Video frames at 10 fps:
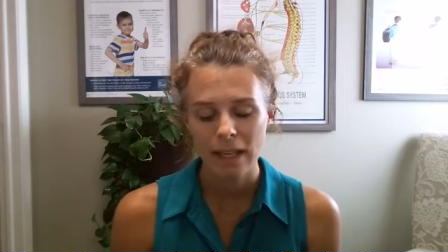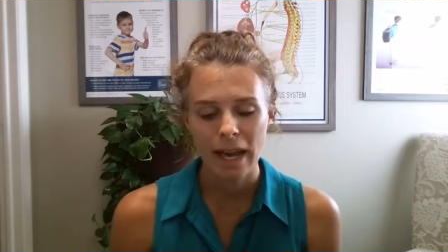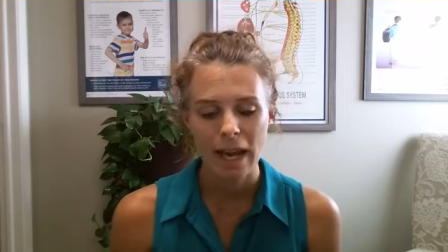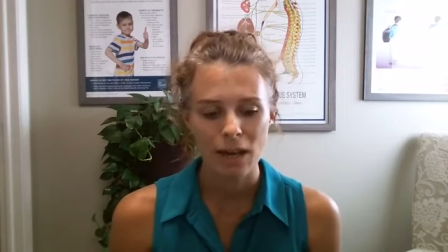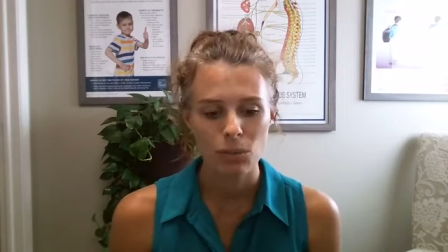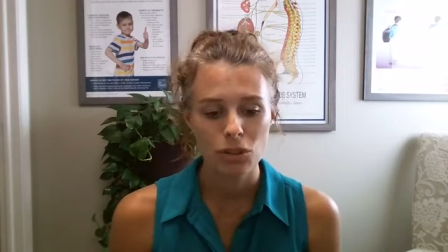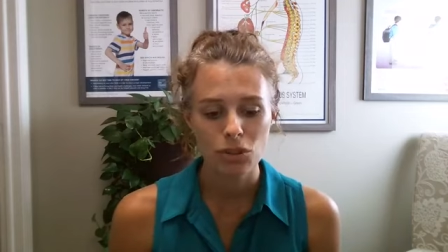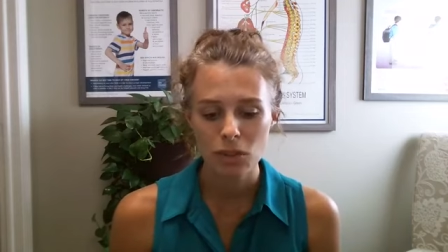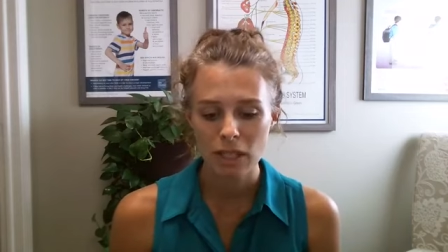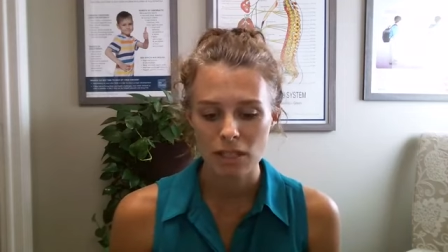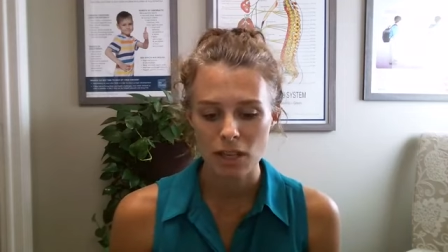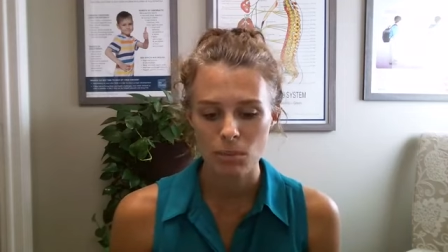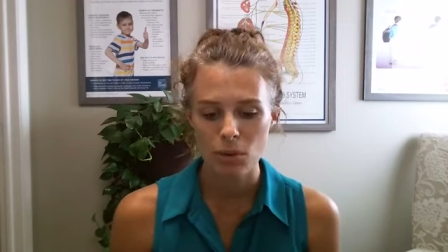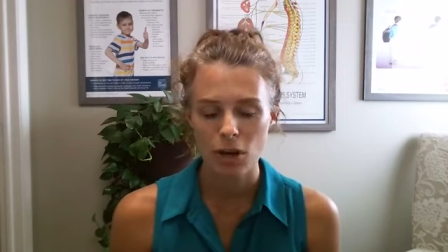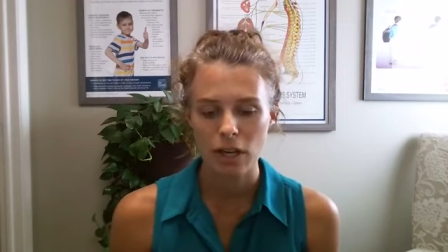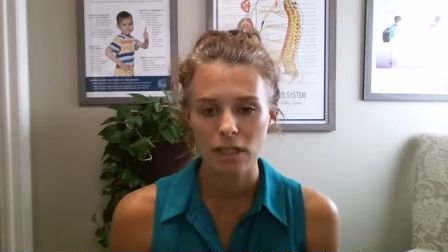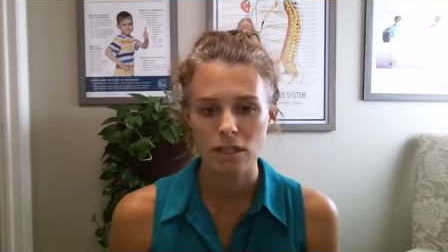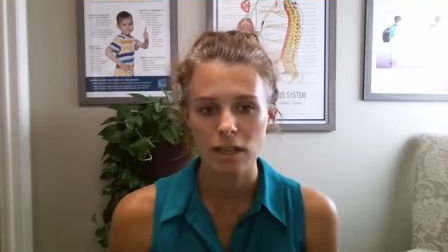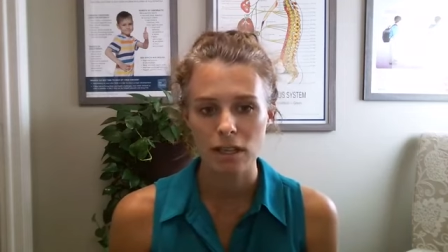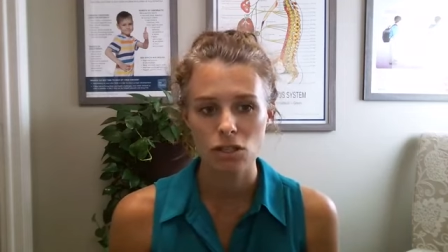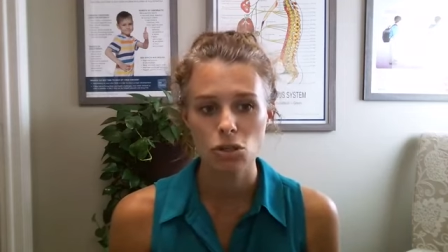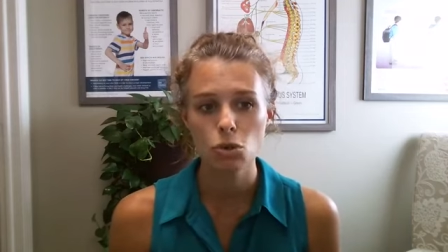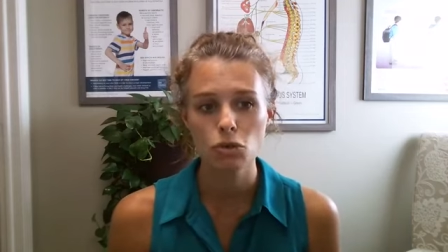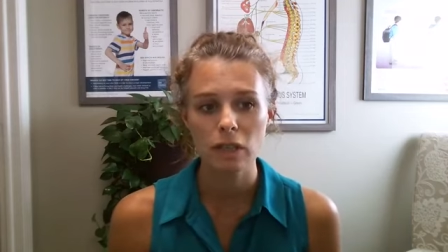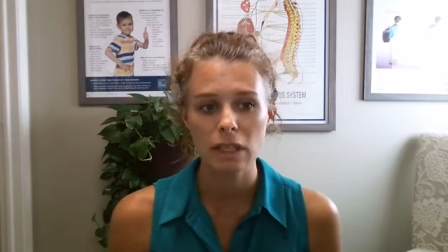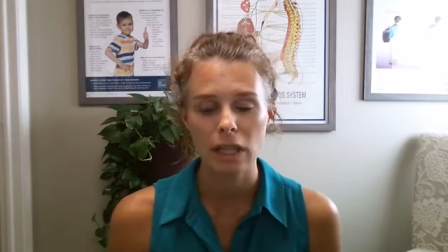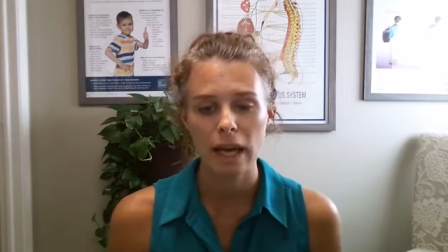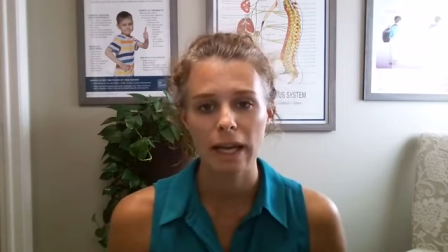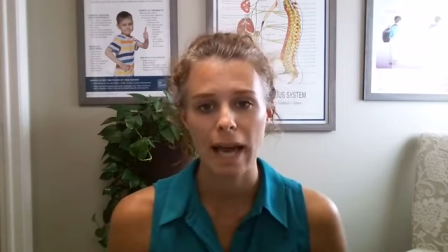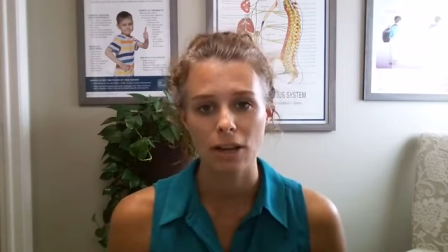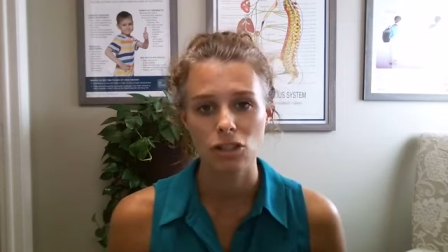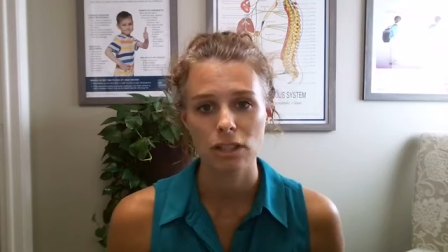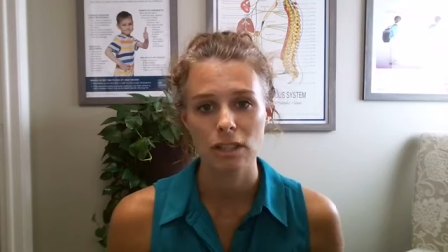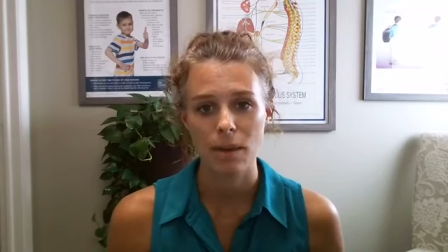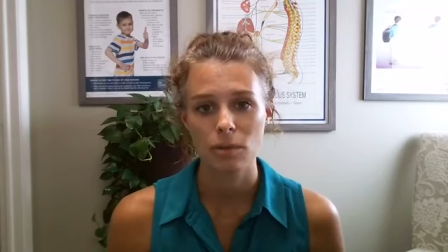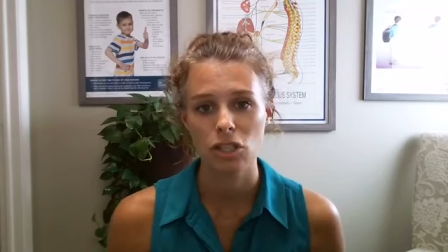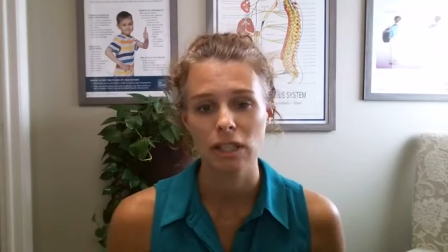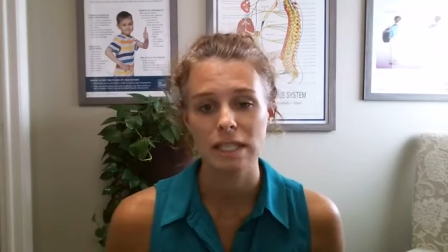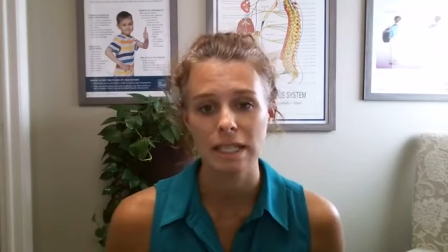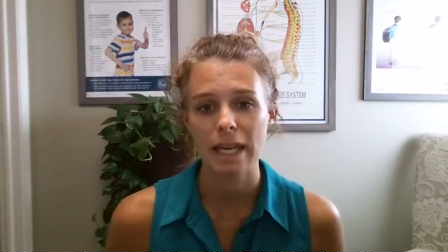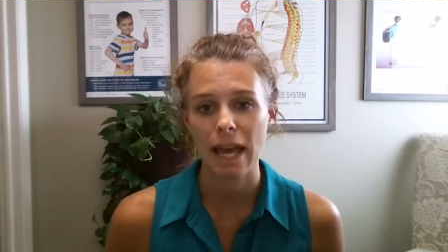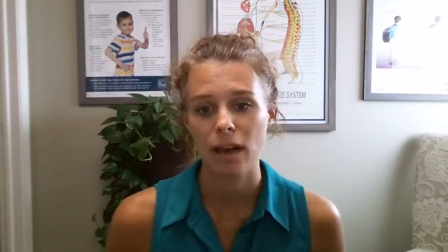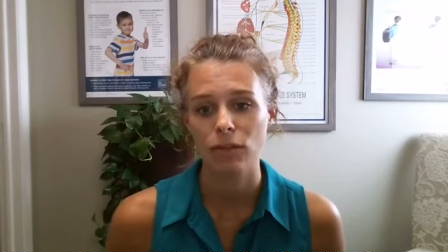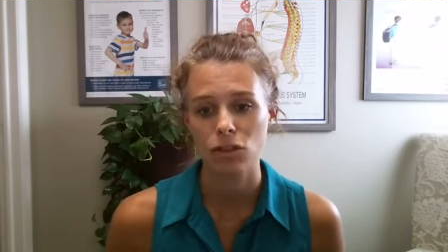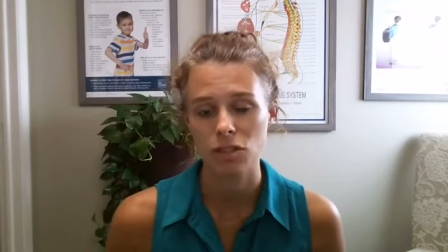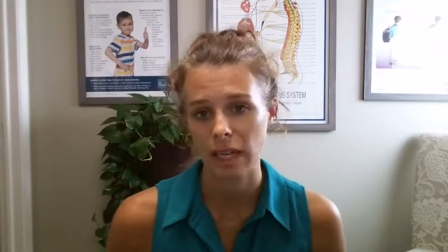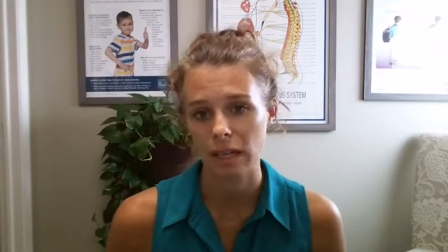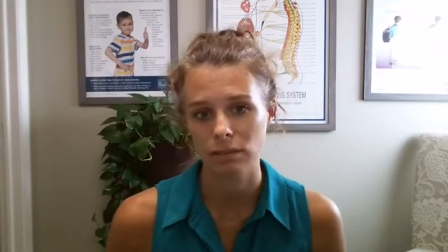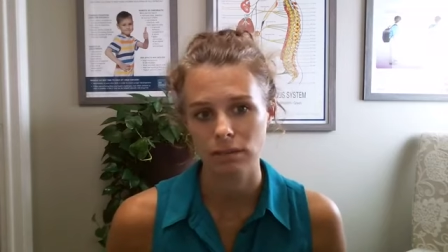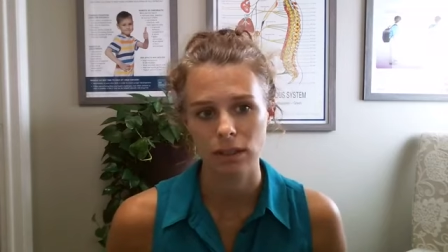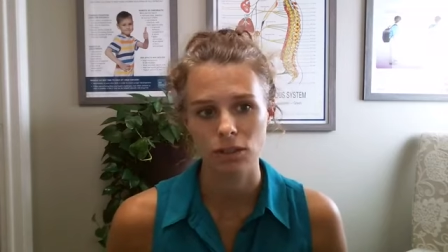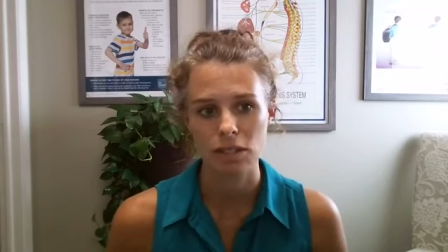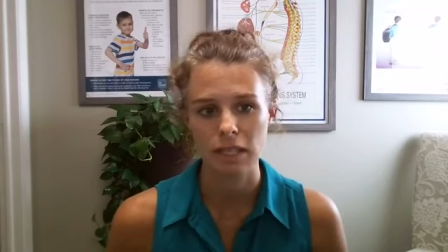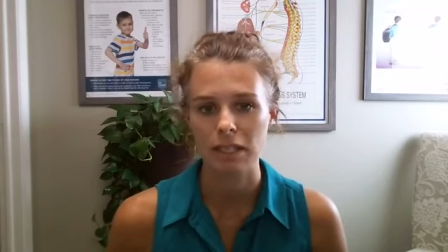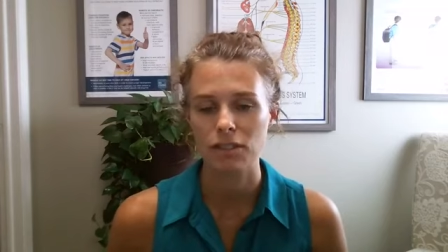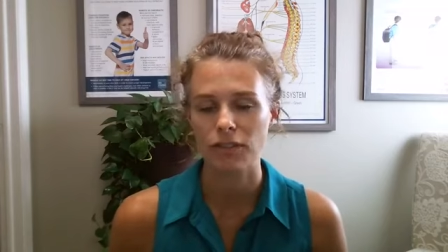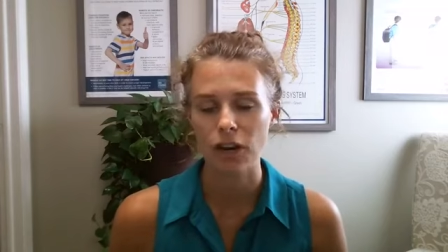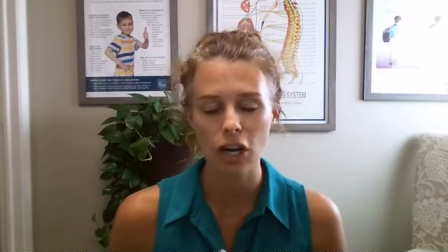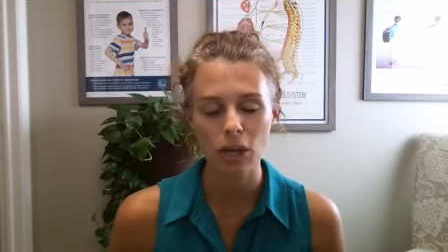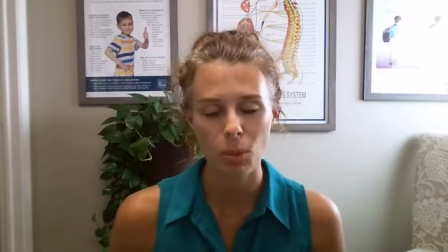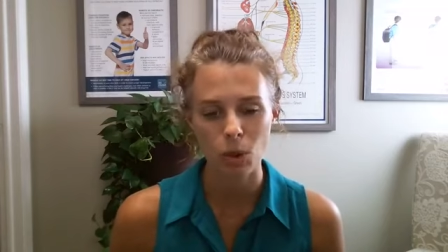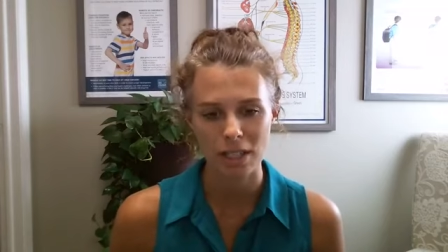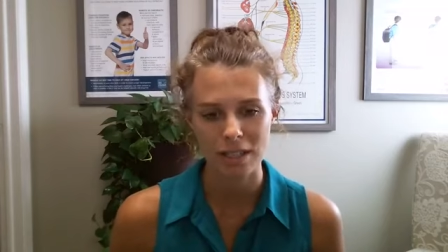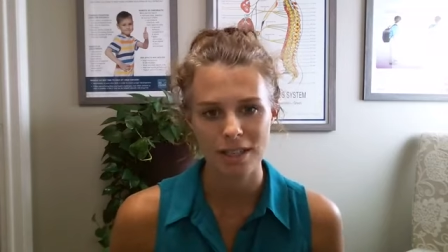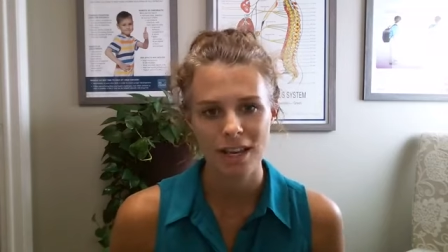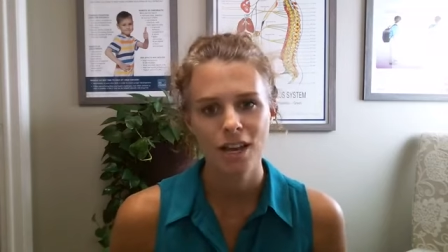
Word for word: And when you do get a sunburn, it's it's UV light actually damaging the DNA of your skin, and your skin is very important.